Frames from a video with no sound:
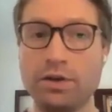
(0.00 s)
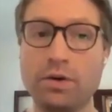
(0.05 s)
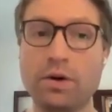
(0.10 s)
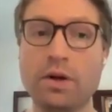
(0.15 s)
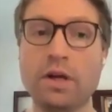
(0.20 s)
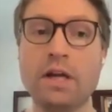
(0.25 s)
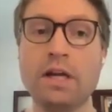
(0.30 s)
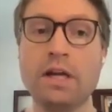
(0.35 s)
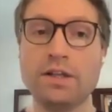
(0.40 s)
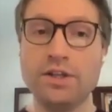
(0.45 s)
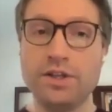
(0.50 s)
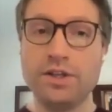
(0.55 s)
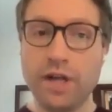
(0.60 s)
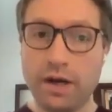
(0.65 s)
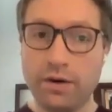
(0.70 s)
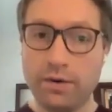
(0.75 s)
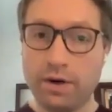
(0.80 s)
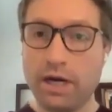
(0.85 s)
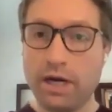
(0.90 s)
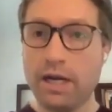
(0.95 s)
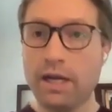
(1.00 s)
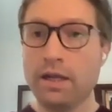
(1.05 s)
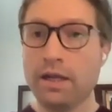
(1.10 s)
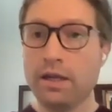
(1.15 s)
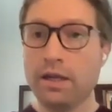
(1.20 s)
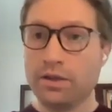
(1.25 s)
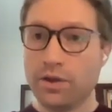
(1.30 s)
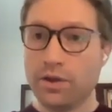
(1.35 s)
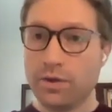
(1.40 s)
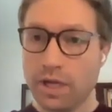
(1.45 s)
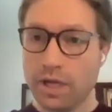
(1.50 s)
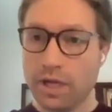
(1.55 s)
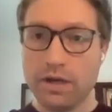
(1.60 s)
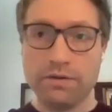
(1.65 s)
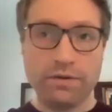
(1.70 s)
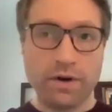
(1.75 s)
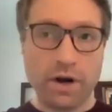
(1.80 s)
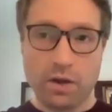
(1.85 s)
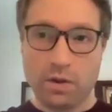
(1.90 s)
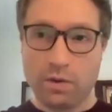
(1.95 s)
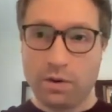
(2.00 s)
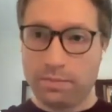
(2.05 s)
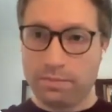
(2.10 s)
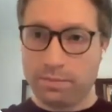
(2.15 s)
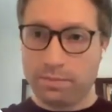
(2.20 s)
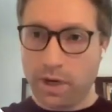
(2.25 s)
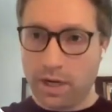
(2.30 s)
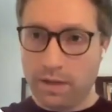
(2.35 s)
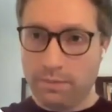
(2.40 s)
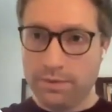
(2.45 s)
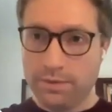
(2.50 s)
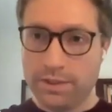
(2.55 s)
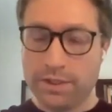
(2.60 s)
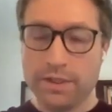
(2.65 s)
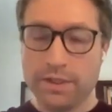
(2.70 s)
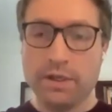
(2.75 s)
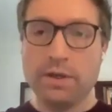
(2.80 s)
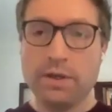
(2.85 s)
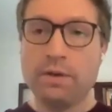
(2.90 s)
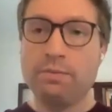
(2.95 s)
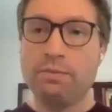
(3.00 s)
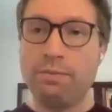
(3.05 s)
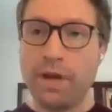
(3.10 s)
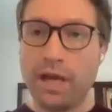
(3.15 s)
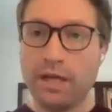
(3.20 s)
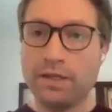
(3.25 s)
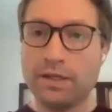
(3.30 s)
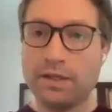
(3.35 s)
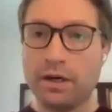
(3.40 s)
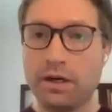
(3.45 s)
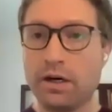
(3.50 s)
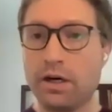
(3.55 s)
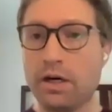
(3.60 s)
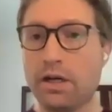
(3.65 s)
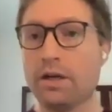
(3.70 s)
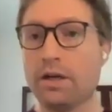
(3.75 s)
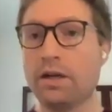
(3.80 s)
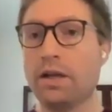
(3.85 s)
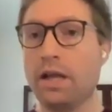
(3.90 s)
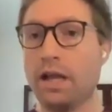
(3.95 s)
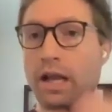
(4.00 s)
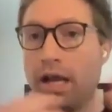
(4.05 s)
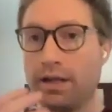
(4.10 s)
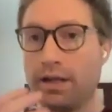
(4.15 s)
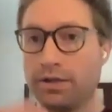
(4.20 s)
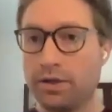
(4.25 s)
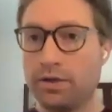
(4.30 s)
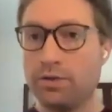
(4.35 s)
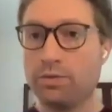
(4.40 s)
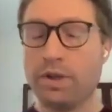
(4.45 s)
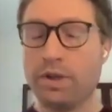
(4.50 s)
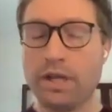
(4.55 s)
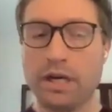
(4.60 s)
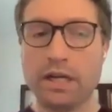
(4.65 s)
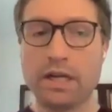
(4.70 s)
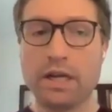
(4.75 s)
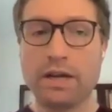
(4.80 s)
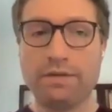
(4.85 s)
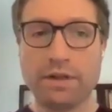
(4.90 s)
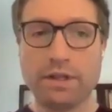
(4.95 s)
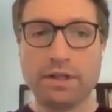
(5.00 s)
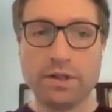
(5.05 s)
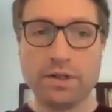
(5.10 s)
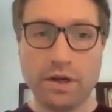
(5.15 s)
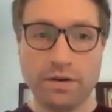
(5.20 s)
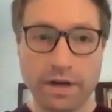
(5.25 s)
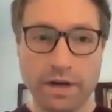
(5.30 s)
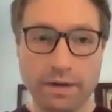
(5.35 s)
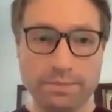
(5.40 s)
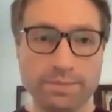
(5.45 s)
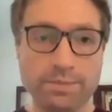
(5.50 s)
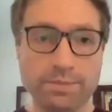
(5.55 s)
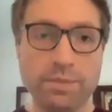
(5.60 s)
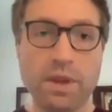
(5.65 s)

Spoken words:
to generate unique follow-up prompts based on answers within a given survey.